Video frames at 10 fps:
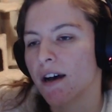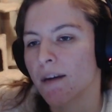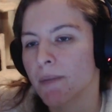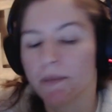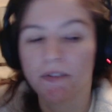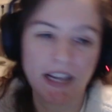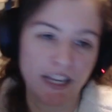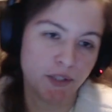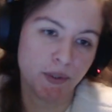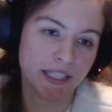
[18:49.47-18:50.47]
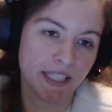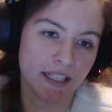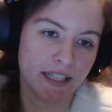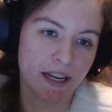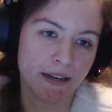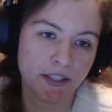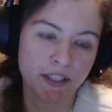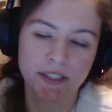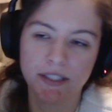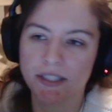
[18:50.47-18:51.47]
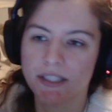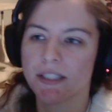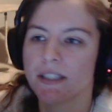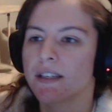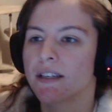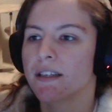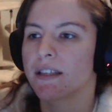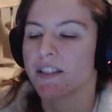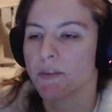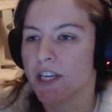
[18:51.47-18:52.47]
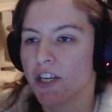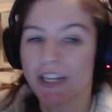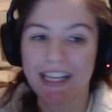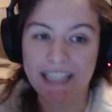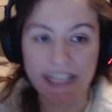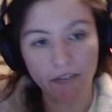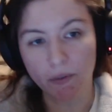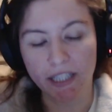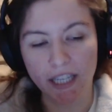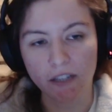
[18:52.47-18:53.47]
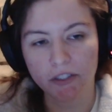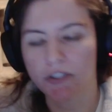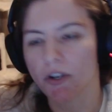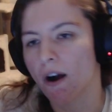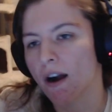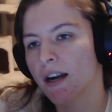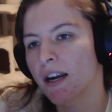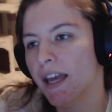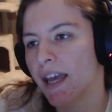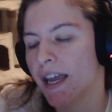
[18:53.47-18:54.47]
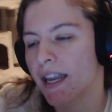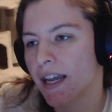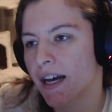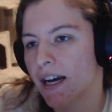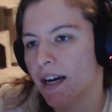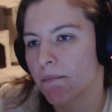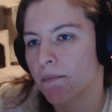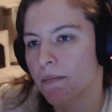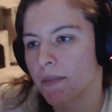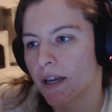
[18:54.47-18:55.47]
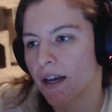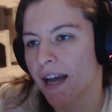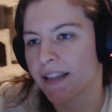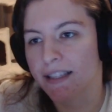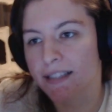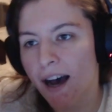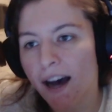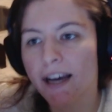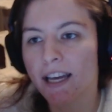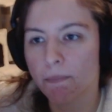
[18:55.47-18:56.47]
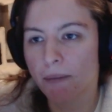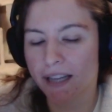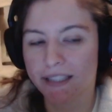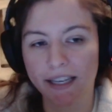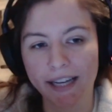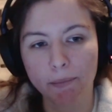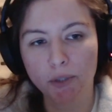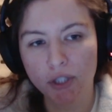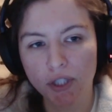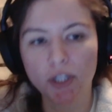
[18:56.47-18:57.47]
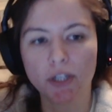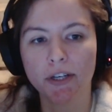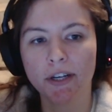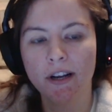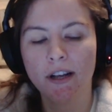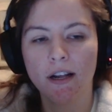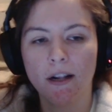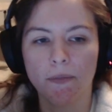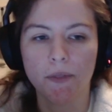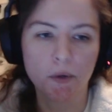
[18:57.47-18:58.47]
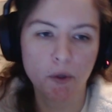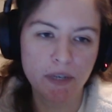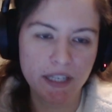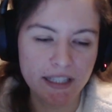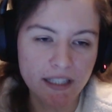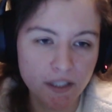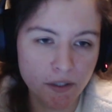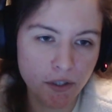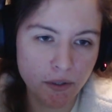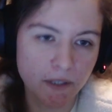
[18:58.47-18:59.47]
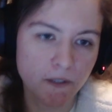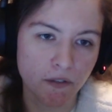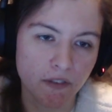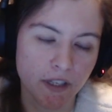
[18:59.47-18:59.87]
Makes you very interested in the characters. Gives me a good idea of what the characters are. And at the time, I said, I'm sure there will be continued usage of